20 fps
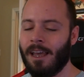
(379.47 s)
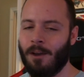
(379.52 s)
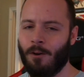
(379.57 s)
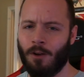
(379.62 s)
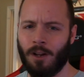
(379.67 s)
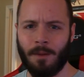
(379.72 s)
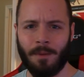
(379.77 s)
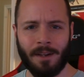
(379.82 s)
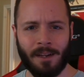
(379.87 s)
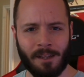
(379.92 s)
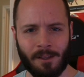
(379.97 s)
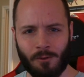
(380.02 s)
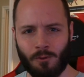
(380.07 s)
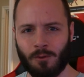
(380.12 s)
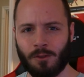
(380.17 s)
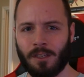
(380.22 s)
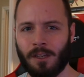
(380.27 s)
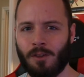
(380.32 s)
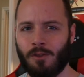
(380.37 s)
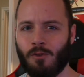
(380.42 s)
It would have been an
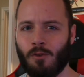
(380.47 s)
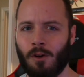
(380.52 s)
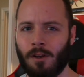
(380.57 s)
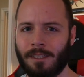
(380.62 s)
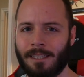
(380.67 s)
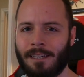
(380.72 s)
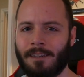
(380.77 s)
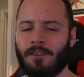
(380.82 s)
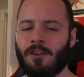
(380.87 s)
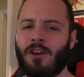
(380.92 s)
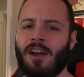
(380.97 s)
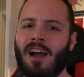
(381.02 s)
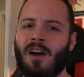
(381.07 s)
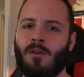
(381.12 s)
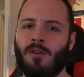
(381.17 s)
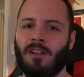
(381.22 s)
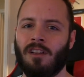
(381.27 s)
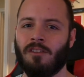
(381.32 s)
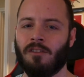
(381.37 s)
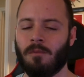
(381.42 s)
interesting choice. I don't know how
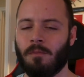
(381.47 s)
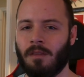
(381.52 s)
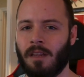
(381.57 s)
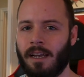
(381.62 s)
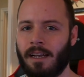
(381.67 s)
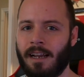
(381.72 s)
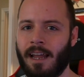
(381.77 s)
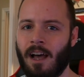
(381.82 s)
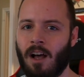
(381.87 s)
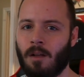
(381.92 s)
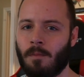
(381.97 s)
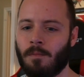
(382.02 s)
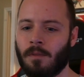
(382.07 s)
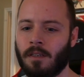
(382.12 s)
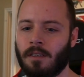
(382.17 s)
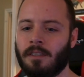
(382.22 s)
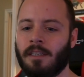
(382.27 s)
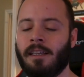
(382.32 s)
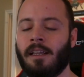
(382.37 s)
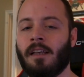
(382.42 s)
well it played out,
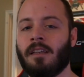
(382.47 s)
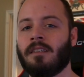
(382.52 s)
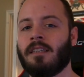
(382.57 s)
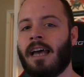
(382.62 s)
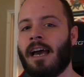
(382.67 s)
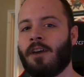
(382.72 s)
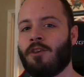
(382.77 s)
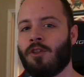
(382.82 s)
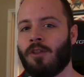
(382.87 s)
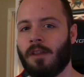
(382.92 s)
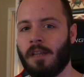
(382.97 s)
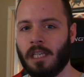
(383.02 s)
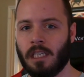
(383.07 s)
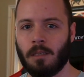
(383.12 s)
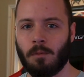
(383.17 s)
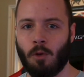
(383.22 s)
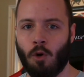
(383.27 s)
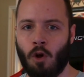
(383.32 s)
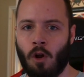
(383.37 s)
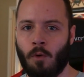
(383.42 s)
but seeing us actually
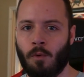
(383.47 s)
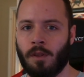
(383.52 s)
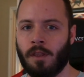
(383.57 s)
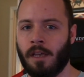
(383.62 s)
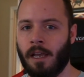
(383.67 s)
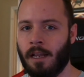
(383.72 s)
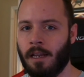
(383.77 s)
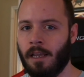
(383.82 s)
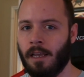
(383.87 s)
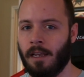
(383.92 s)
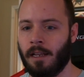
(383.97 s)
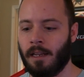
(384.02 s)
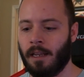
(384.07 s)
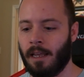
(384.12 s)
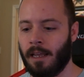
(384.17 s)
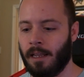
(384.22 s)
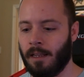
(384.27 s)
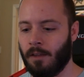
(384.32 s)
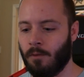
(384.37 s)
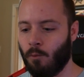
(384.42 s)
explore it with Gideon
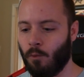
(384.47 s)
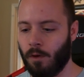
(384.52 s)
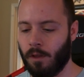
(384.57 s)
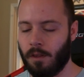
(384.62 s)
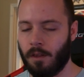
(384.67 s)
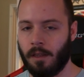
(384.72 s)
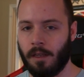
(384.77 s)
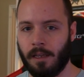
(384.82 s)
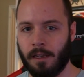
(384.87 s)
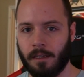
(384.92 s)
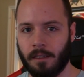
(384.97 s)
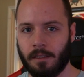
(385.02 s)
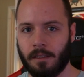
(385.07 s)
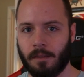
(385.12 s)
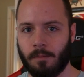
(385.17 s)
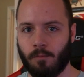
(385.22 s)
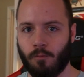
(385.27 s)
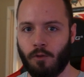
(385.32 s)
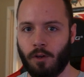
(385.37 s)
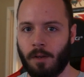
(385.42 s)
and with
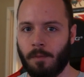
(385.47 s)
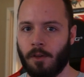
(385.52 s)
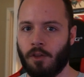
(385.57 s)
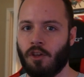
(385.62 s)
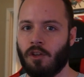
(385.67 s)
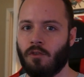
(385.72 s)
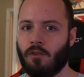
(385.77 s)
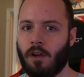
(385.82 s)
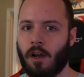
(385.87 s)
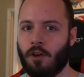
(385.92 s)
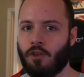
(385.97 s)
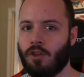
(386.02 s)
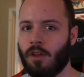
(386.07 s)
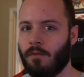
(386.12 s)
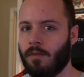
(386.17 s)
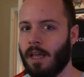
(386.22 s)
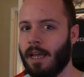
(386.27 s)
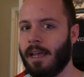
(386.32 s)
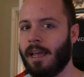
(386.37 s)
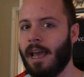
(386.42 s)
his pretty much
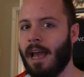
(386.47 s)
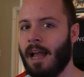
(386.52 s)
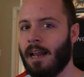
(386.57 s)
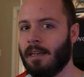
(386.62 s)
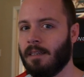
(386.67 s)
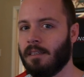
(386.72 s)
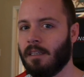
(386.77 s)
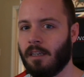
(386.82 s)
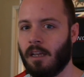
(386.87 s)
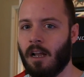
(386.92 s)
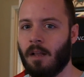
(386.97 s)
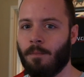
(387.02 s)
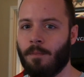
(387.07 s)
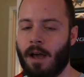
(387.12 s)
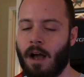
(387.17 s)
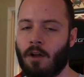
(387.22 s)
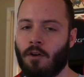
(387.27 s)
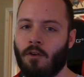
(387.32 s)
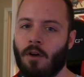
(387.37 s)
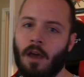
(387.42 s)
introduction of cannons and
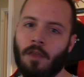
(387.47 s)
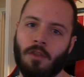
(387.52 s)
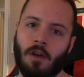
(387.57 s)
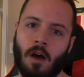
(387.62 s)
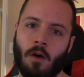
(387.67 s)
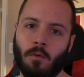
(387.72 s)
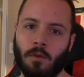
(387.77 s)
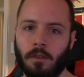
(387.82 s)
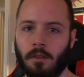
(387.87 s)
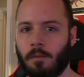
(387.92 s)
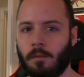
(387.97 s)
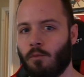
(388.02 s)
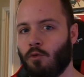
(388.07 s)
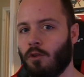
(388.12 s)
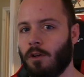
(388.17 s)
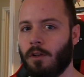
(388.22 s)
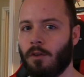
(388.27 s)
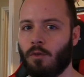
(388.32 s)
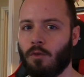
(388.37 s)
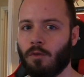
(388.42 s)
gunpowder, I thought was a
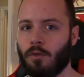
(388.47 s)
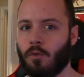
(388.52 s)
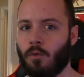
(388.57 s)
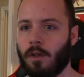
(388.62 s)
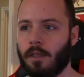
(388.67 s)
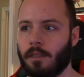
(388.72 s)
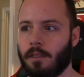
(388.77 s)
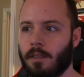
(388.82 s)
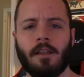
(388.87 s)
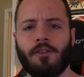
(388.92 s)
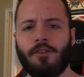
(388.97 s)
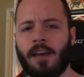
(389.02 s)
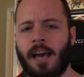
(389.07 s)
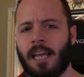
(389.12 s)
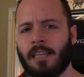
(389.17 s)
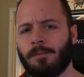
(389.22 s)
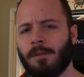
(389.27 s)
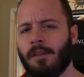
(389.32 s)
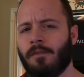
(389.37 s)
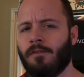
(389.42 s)
pretty cool twist.
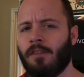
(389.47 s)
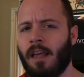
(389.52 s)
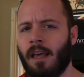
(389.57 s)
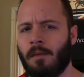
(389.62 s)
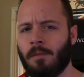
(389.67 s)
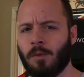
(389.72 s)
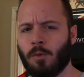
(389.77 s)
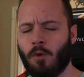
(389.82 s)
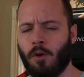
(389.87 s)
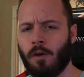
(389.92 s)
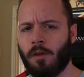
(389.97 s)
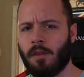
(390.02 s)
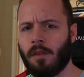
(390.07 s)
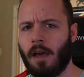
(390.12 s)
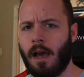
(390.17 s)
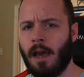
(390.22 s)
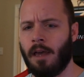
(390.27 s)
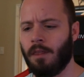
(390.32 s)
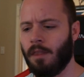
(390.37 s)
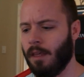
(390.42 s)
Jasmine flamesworth,
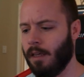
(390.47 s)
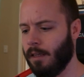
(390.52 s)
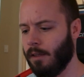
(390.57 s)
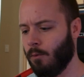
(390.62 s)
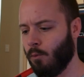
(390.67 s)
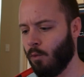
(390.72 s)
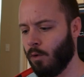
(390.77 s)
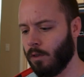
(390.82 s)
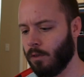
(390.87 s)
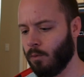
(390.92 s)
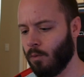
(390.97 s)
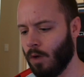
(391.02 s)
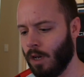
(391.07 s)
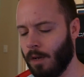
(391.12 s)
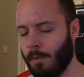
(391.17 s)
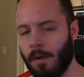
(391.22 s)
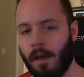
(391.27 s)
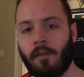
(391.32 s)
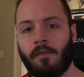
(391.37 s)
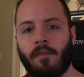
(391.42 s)
I think, was one
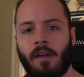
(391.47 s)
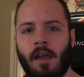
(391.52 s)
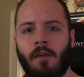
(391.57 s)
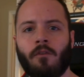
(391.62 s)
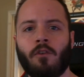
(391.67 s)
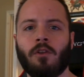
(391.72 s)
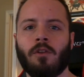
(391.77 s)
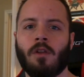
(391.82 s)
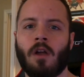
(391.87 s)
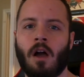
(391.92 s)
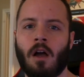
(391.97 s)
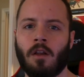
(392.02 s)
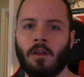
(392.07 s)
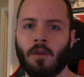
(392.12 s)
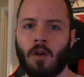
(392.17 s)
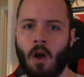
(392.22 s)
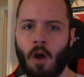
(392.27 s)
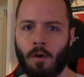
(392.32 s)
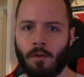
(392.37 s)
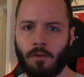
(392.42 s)
of my favorite
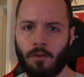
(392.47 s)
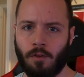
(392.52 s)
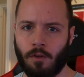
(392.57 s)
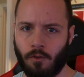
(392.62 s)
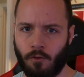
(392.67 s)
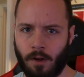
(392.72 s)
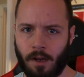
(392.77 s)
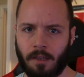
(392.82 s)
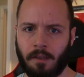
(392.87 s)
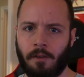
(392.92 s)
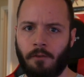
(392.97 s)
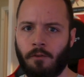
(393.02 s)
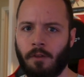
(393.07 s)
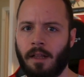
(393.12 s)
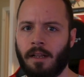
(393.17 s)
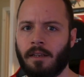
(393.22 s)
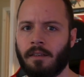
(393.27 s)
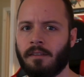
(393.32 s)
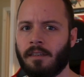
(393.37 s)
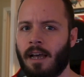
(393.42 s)
non-Arthur directly
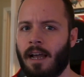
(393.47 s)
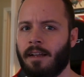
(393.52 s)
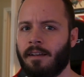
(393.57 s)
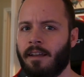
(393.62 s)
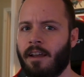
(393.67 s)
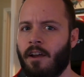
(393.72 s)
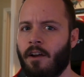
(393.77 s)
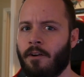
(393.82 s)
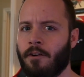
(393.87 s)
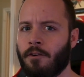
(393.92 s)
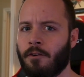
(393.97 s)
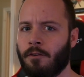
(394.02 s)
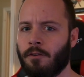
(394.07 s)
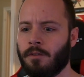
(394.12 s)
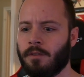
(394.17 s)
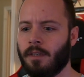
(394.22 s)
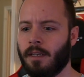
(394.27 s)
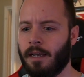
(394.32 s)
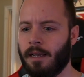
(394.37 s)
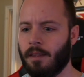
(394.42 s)
related side
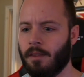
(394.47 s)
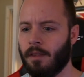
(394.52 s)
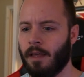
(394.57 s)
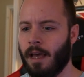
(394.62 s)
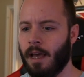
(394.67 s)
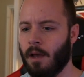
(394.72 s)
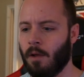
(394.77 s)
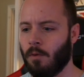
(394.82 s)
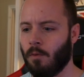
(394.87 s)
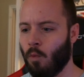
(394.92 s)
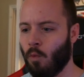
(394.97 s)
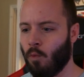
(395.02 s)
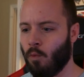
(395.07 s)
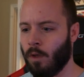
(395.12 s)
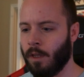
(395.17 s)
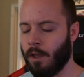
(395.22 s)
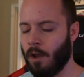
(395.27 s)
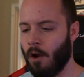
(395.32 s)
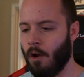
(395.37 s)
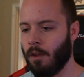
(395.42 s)
characters, and that
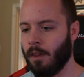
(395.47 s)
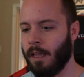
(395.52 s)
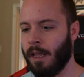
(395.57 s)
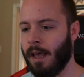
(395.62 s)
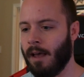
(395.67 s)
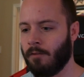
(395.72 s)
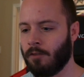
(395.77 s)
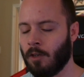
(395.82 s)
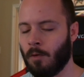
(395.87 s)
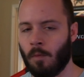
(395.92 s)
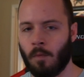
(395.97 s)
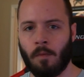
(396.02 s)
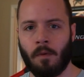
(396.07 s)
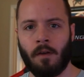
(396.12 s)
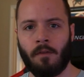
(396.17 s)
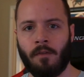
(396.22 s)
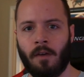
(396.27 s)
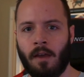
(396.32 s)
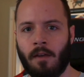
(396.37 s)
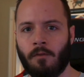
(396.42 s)
we currently have some of
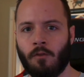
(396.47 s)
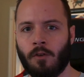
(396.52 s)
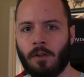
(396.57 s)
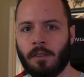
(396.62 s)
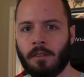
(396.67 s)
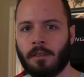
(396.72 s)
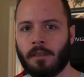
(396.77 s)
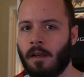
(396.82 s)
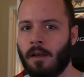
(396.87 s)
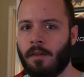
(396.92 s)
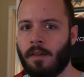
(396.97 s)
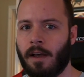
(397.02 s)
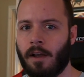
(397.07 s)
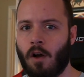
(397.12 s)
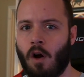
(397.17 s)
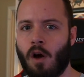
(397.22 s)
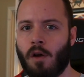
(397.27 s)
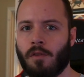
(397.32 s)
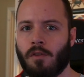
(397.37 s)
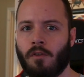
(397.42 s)
my favorites, like
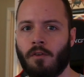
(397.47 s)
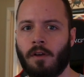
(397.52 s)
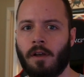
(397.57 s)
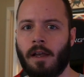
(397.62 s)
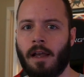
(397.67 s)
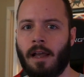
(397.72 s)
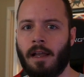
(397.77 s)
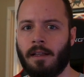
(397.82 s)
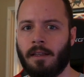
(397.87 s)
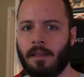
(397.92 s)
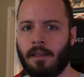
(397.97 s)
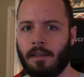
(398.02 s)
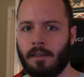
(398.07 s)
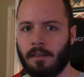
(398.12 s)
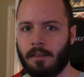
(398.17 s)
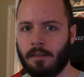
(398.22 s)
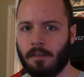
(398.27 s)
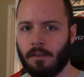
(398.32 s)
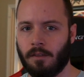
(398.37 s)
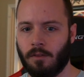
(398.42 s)
Arthur and
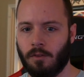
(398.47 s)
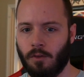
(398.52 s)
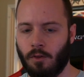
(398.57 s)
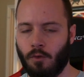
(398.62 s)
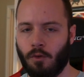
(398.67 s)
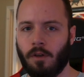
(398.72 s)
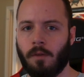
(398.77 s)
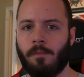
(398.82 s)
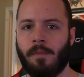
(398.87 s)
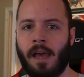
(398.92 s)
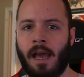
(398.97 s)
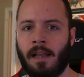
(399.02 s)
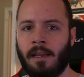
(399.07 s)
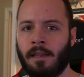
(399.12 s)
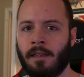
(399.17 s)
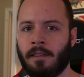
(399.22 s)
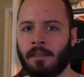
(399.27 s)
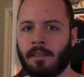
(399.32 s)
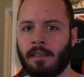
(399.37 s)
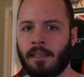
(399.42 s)
his new
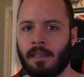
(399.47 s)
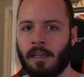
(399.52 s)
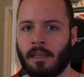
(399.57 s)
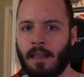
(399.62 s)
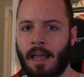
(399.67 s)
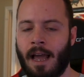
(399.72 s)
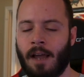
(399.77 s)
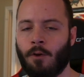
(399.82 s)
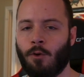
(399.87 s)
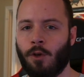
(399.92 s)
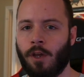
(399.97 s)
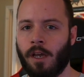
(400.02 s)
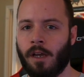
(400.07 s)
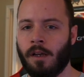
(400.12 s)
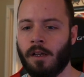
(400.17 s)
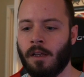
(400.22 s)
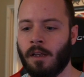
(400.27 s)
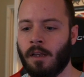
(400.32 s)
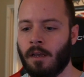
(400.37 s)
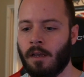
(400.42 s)
companions in Alacria.